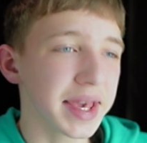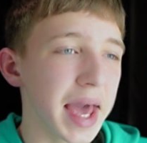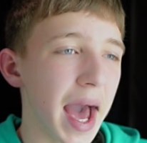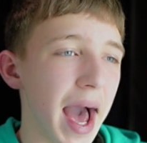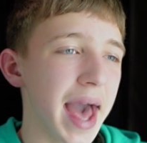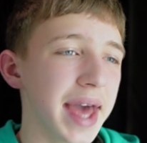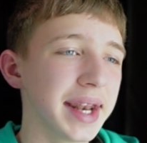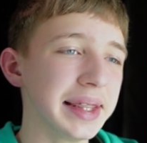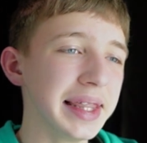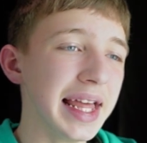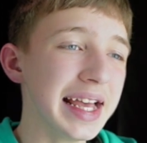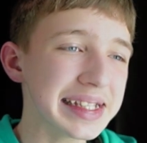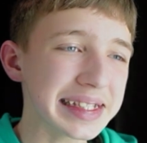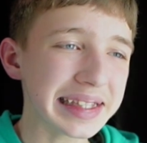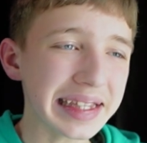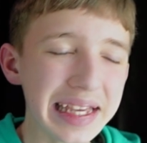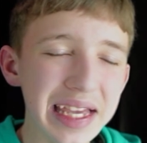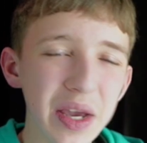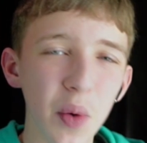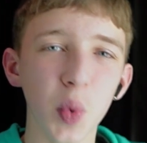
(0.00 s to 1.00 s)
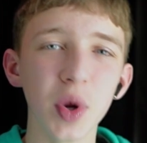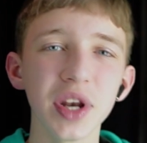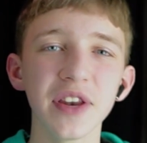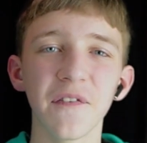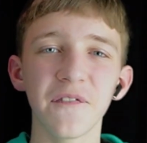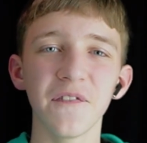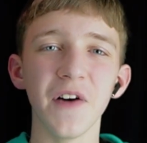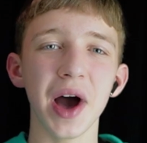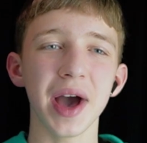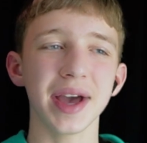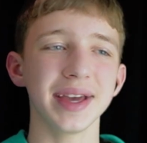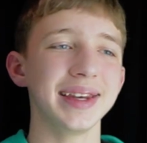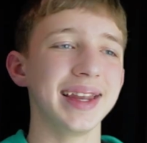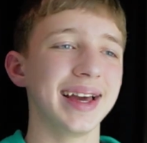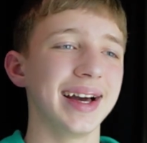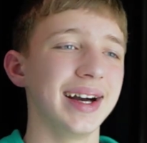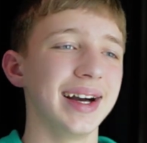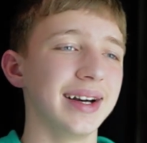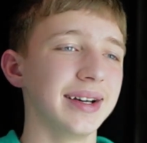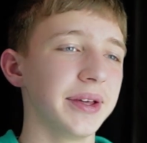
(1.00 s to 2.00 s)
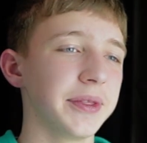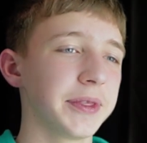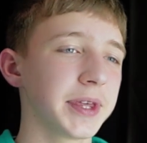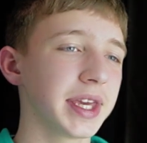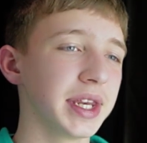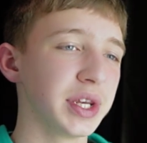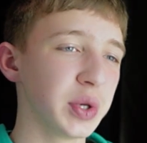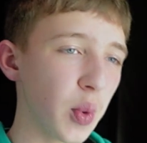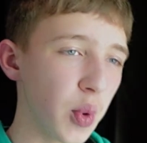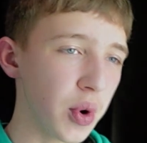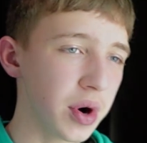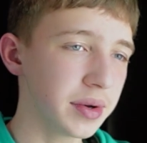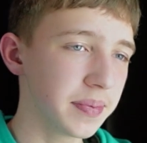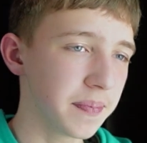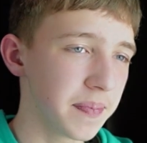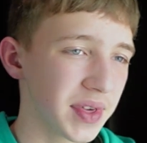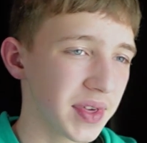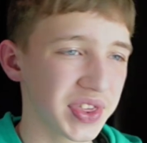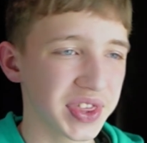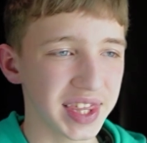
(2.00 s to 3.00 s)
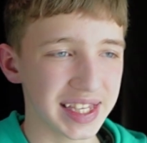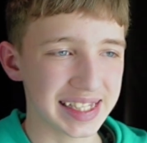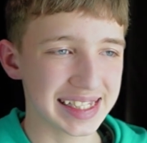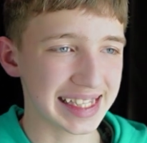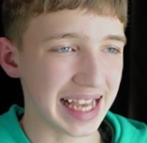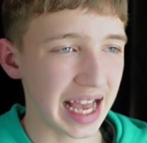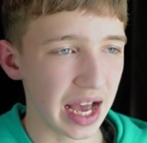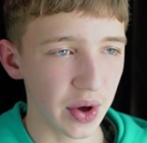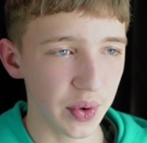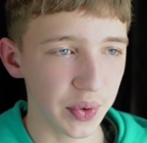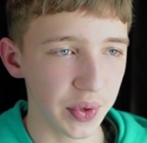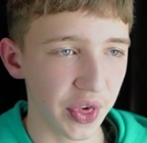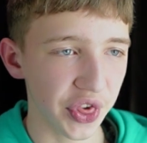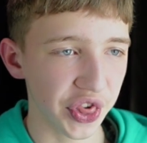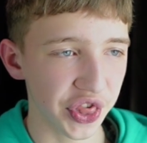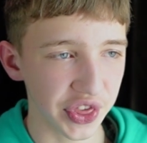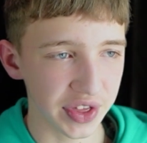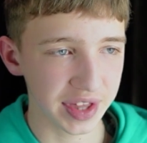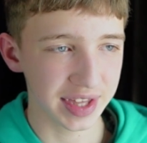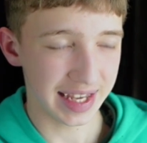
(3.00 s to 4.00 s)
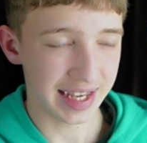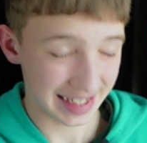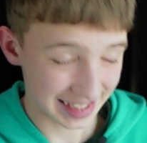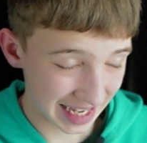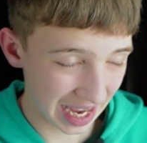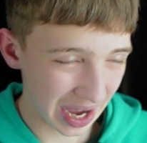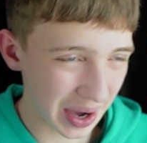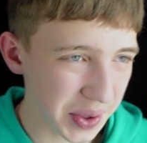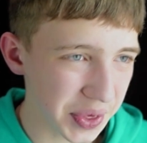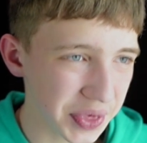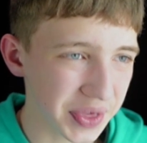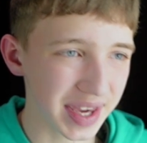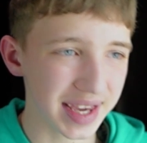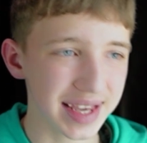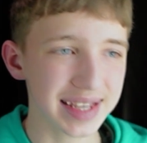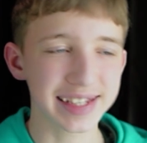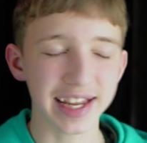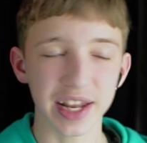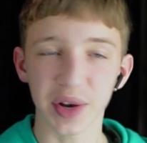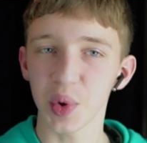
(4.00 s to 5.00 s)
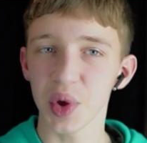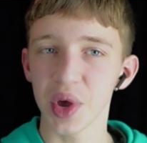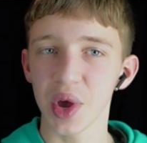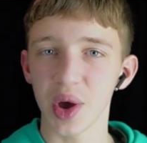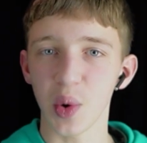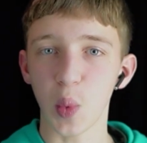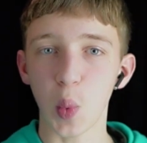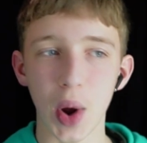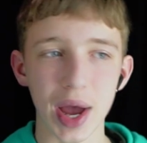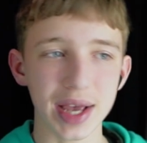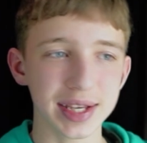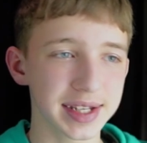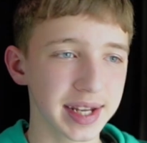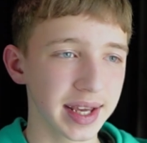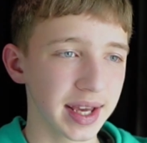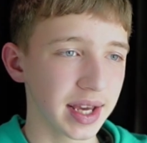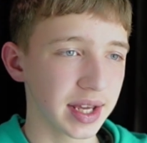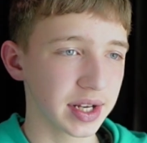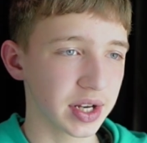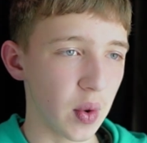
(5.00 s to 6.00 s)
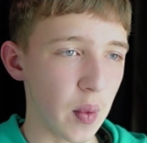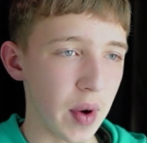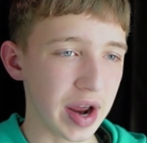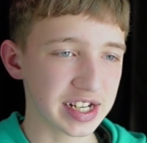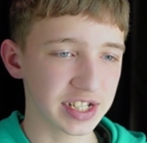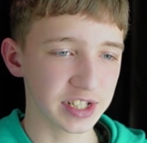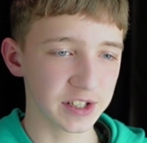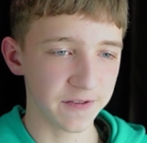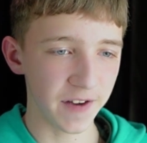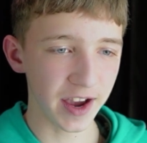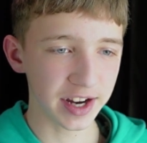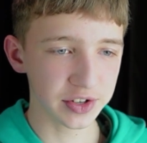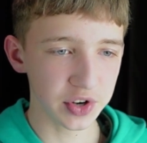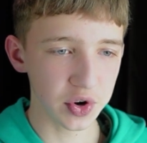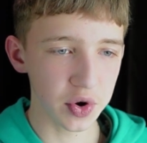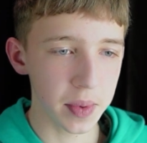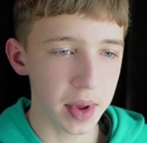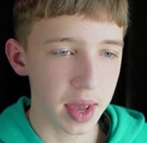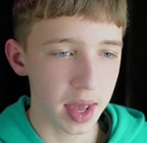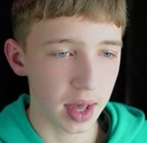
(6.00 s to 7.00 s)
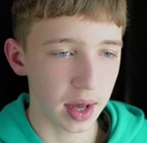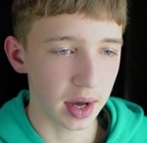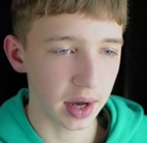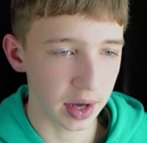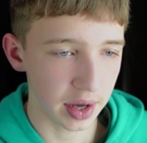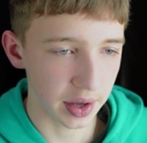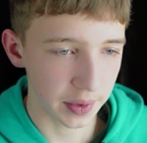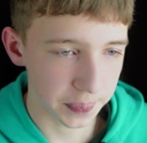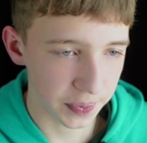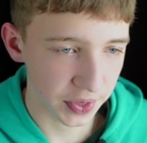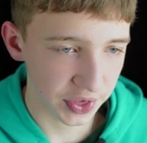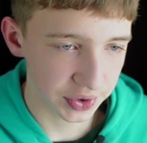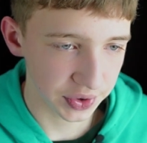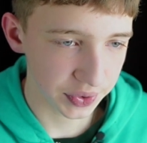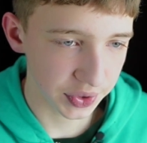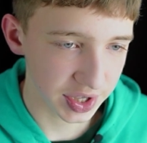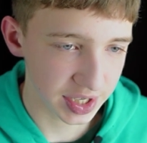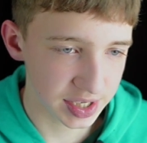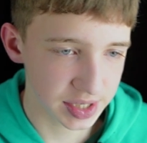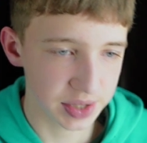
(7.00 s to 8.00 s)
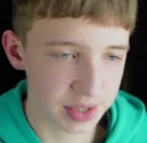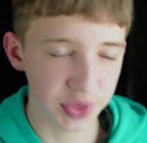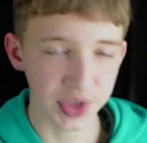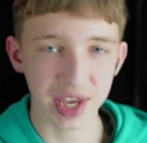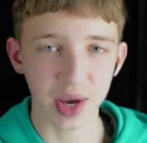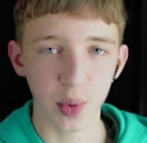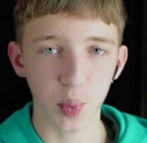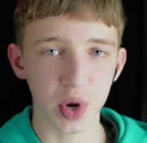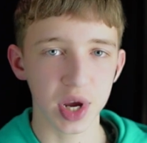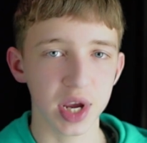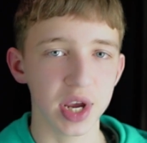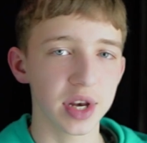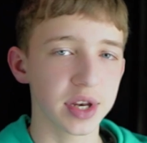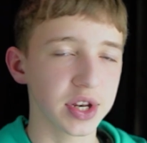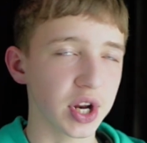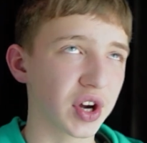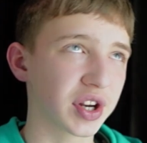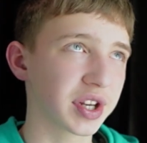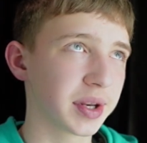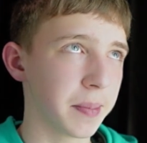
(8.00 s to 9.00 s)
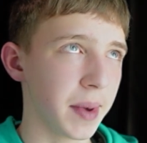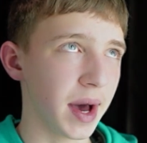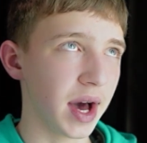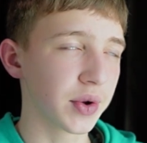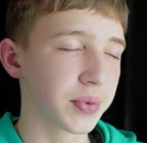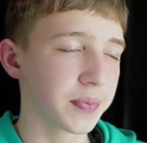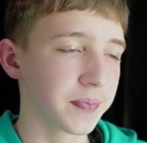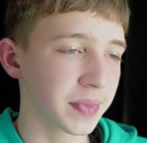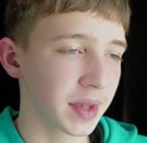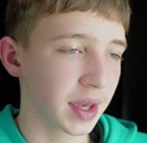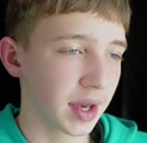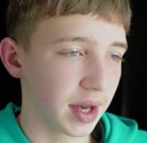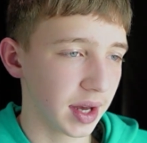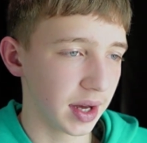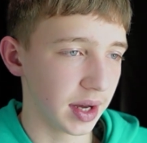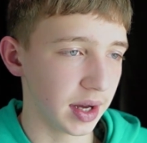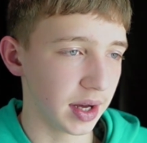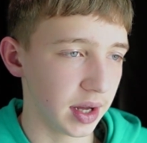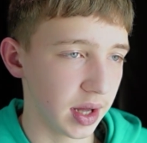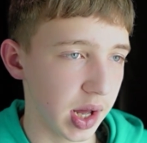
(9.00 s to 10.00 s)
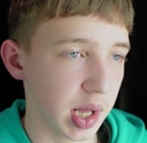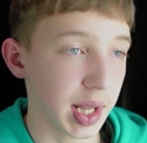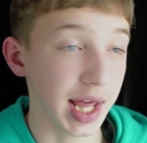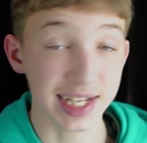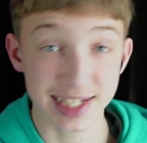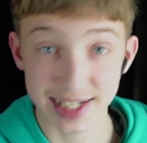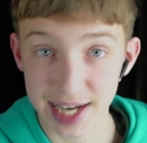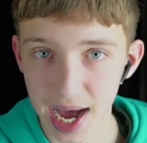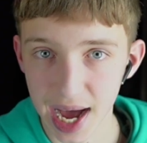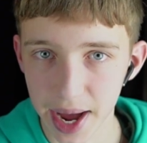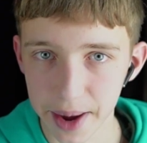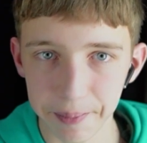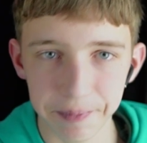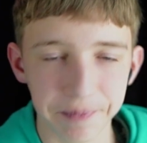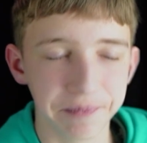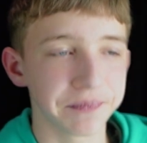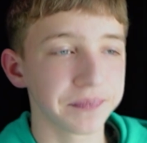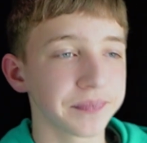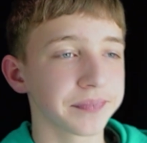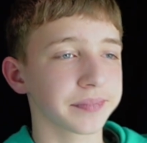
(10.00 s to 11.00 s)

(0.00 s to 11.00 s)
Yeah, and lastly, we define the north, south, east, and west directions vector. This thing we talked about last time.